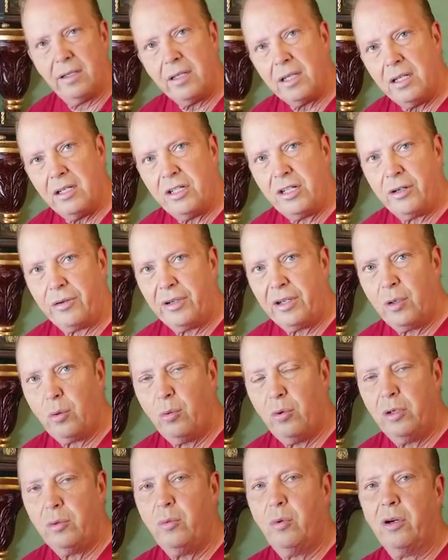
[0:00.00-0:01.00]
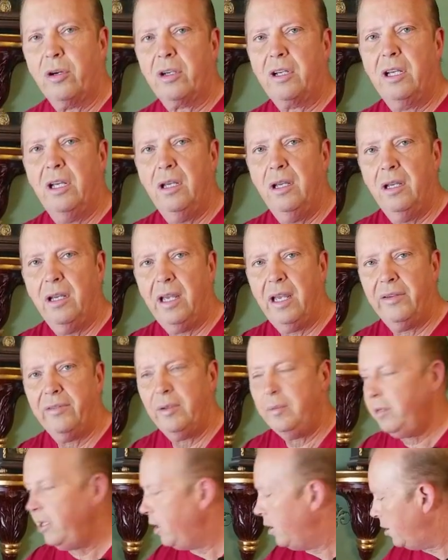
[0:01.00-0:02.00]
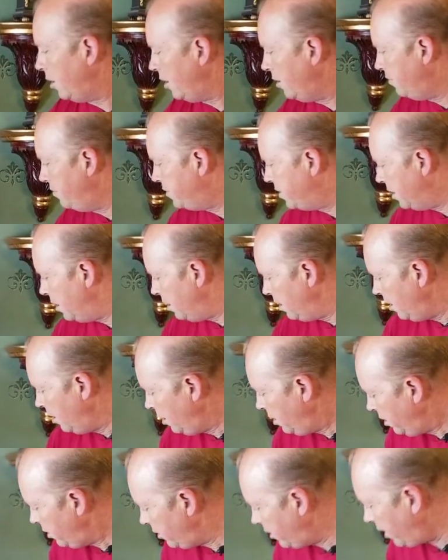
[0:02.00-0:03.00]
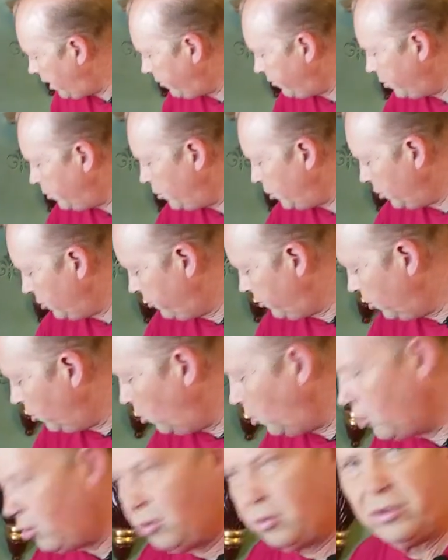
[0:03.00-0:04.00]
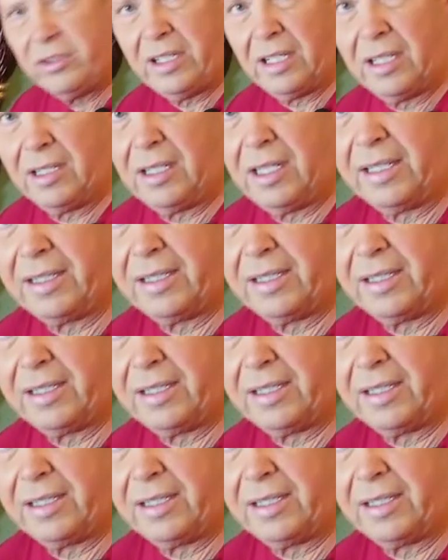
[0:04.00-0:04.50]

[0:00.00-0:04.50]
interior woodwork. Everybody loves to have the beautiful wall done like